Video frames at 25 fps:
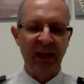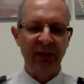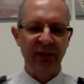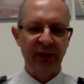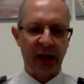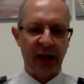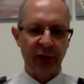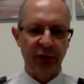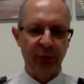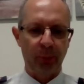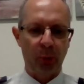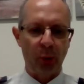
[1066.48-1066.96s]

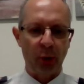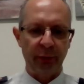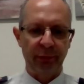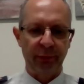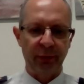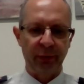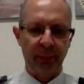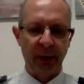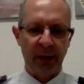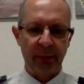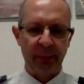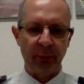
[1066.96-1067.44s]
touch point
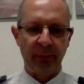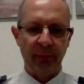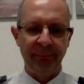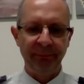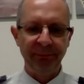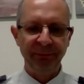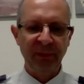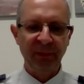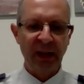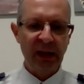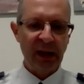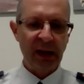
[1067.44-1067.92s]
for people.
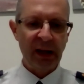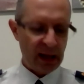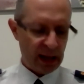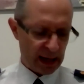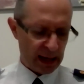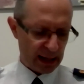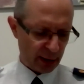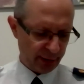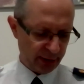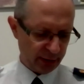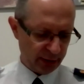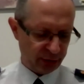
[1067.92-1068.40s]

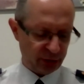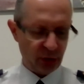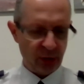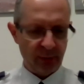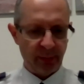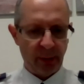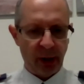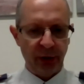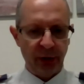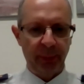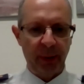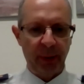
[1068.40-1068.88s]
And I think too,
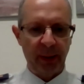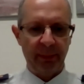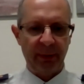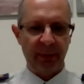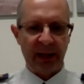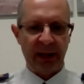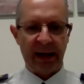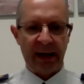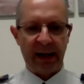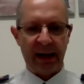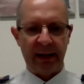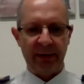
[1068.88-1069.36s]
most people
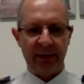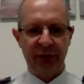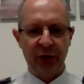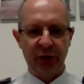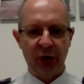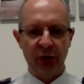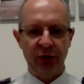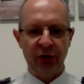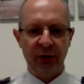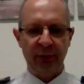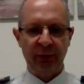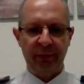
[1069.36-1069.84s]
are
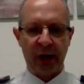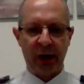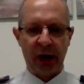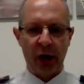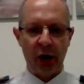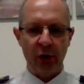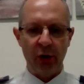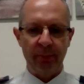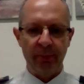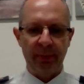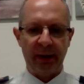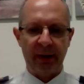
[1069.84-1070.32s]
searching for
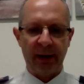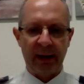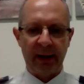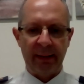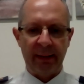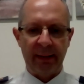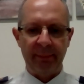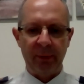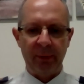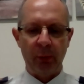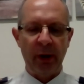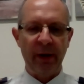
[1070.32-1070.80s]
hope
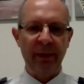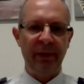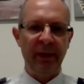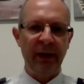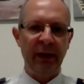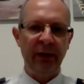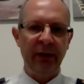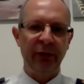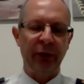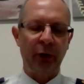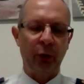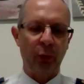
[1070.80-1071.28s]
when
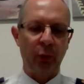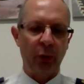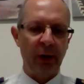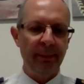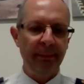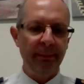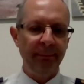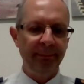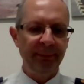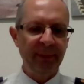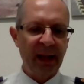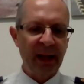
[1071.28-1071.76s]
things are
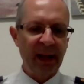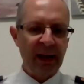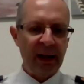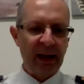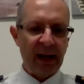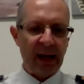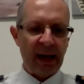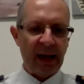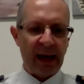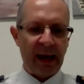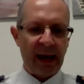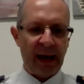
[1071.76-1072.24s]
grim.
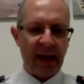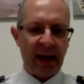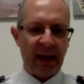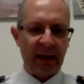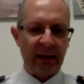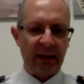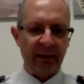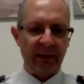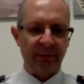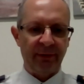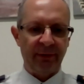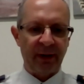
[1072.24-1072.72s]

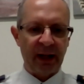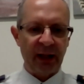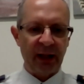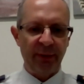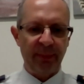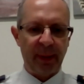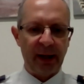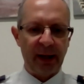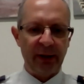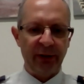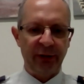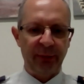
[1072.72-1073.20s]
And
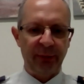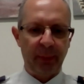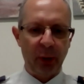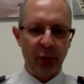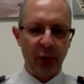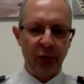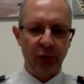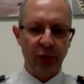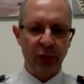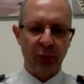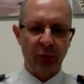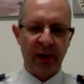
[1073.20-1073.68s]
faith-based
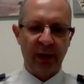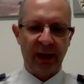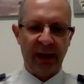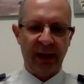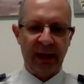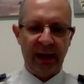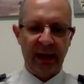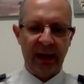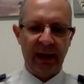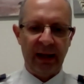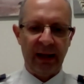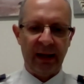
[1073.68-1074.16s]
spiritual
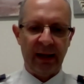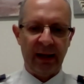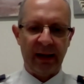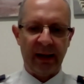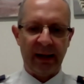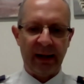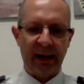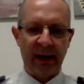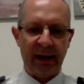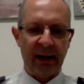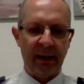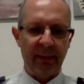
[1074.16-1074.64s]
care
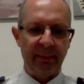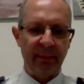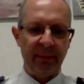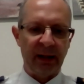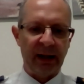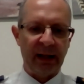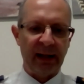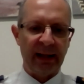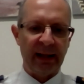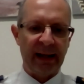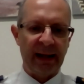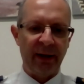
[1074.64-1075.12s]

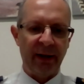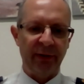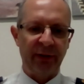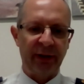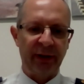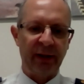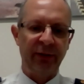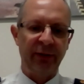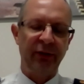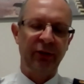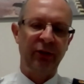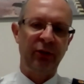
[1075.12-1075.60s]
allows
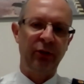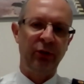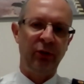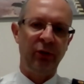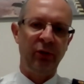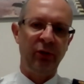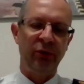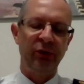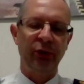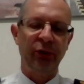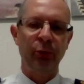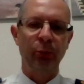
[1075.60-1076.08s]
us
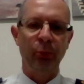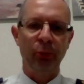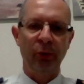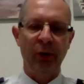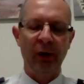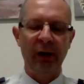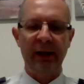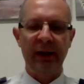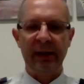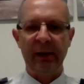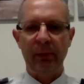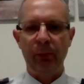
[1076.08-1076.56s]
to just
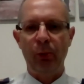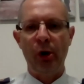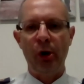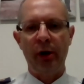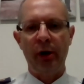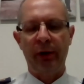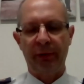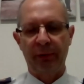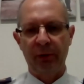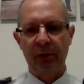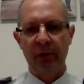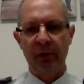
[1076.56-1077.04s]
really
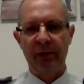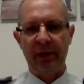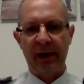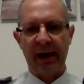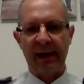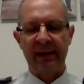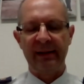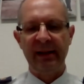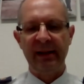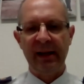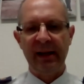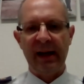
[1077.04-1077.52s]
work through
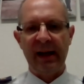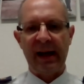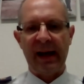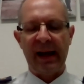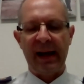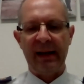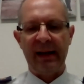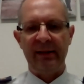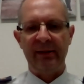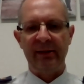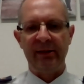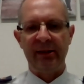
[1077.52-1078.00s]
that
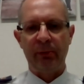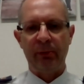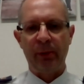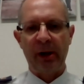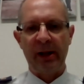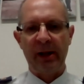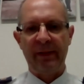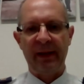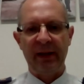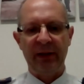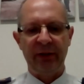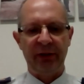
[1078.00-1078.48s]
and
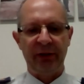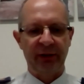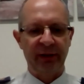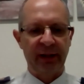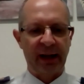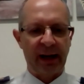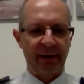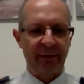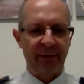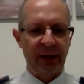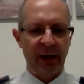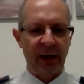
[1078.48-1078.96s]
when things are
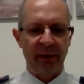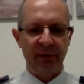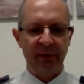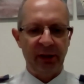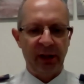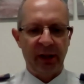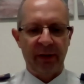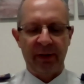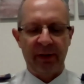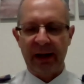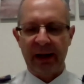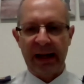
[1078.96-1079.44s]
tough. Now,
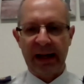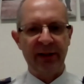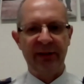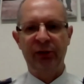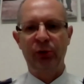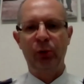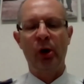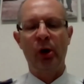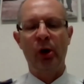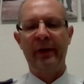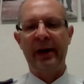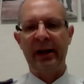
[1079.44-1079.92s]
you know, the last
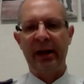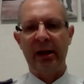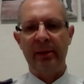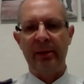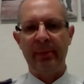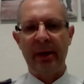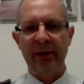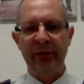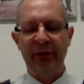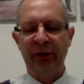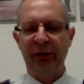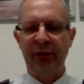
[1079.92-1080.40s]
12, 18
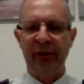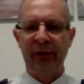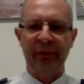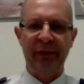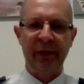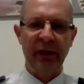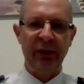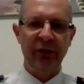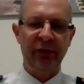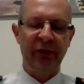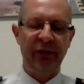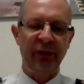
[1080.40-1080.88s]
months, just to
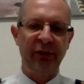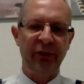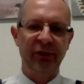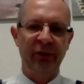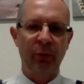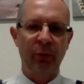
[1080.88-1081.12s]
finish this